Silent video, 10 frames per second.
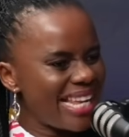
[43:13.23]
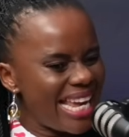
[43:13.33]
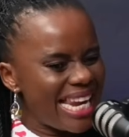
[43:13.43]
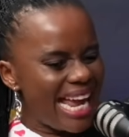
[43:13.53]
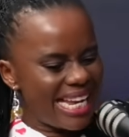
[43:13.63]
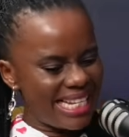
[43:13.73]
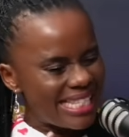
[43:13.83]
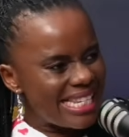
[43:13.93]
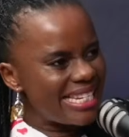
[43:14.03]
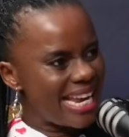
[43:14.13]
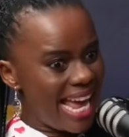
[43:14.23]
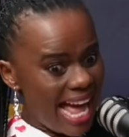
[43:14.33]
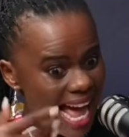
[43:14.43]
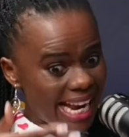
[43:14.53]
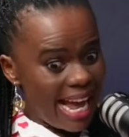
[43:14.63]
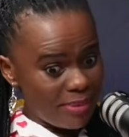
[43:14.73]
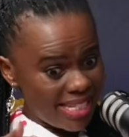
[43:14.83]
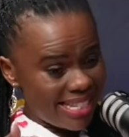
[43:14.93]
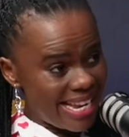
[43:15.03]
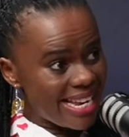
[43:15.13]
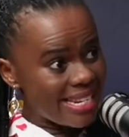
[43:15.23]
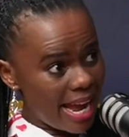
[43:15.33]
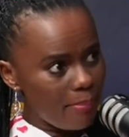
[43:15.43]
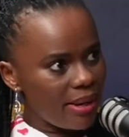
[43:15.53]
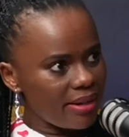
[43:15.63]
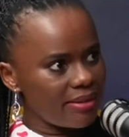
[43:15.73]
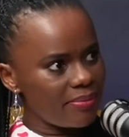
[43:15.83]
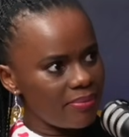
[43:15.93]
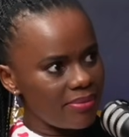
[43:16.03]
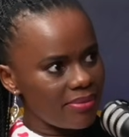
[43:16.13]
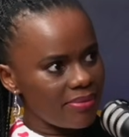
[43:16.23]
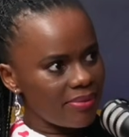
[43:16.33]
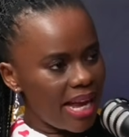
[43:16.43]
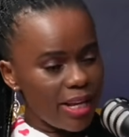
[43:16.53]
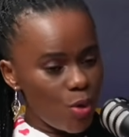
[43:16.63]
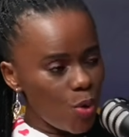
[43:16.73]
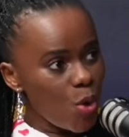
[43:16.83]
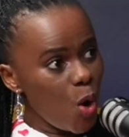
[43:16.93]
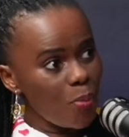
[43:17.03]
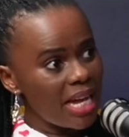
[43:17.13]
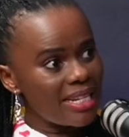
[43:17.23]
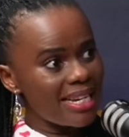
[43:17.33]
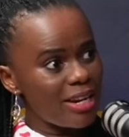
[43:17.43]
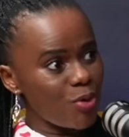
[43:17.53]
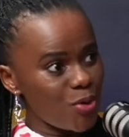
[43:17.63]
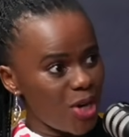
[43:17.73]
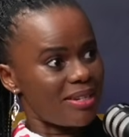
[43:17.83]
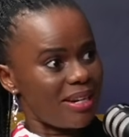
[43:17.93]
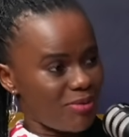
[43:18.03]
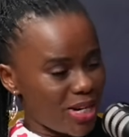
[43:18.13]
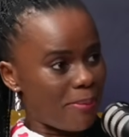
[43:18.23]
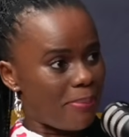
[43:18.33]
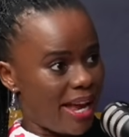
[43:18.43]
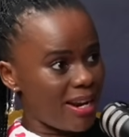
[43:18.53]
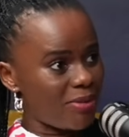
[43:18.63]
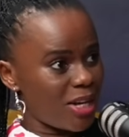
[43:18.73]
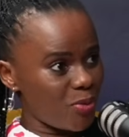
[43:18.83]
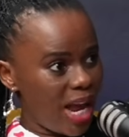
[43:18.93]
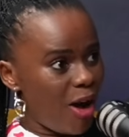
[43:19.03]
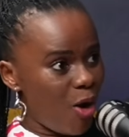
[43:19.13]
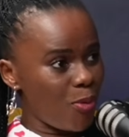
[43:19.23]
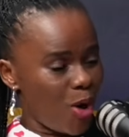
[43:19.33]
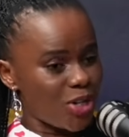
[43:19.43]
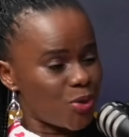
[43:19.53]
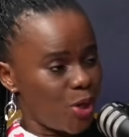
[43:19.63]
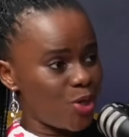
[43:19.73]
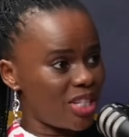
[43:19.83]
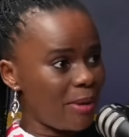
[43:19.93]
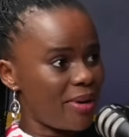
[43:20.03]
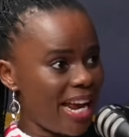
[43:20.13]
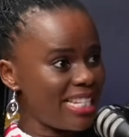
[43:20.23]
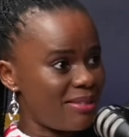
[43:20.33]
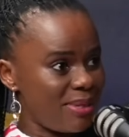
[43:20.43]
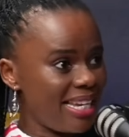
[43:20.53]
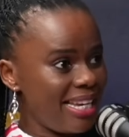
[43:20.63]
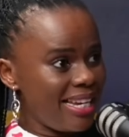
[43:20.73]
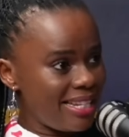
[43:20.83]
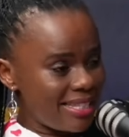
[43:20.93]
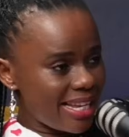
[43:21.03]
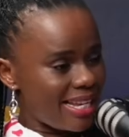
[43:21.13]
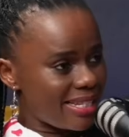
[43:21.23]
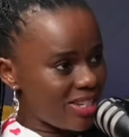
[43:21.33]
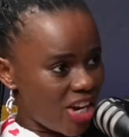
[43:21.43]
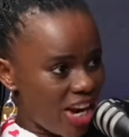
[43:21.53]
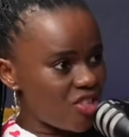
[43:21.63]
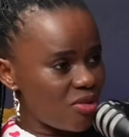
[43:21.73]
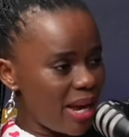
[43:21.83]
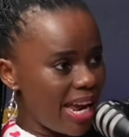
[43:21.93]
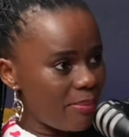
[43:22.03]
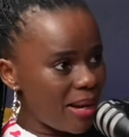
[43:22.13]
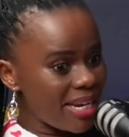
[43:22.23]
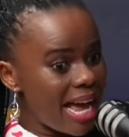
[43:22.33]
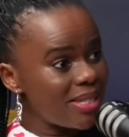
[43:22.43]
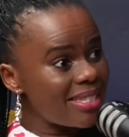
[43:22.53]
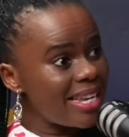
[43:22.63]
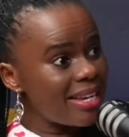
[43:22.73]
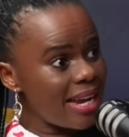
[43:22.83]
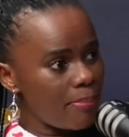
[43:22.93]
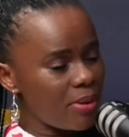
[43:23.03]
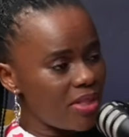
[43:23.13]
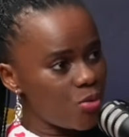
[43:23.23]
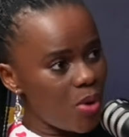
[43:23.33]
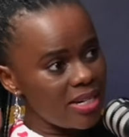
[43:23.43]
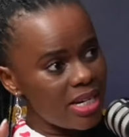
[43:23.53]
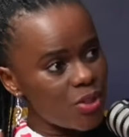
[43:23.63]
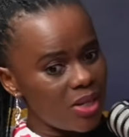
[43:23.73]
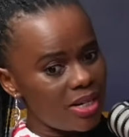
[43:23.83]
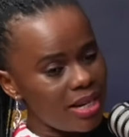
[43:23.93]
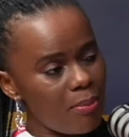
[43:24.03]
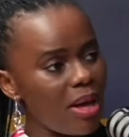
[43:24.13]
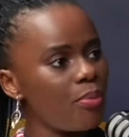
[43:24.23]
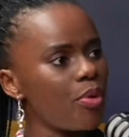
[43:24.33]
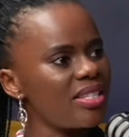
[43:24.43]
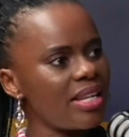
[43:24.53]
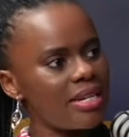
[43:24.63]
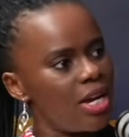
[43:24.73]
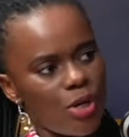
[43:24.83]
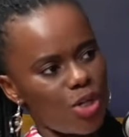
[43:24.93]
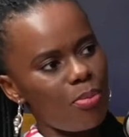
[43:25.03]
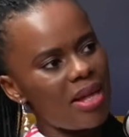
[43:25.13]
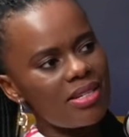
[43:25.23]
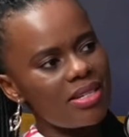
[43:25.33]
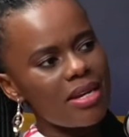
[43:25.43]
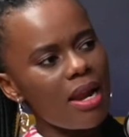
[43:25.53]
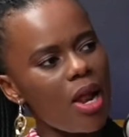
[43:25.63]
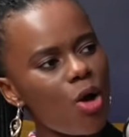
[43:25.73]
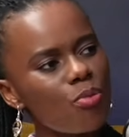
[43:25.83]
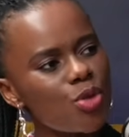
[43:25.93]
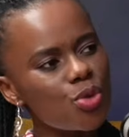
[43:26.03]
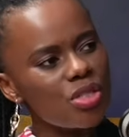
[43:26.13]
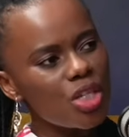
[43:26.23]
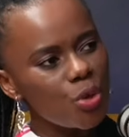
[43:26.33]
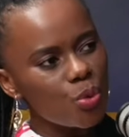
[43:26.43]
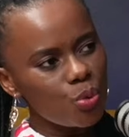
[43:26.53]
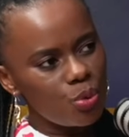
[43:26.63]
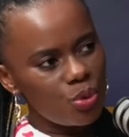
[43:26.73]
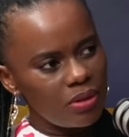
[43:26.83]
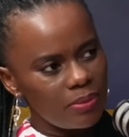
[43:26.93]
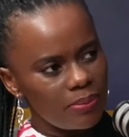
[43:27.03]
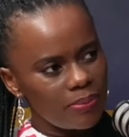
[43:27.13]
And I can see it, I, am seeing it happen. Mm. I can only hope that it will not really pan out that way. I hope God is going to surprise me mm. and say mm. he's a changed man. But I'm seeing it happen that one day he's going to tell my boys that your mother didn't allow me to see you. Yeah.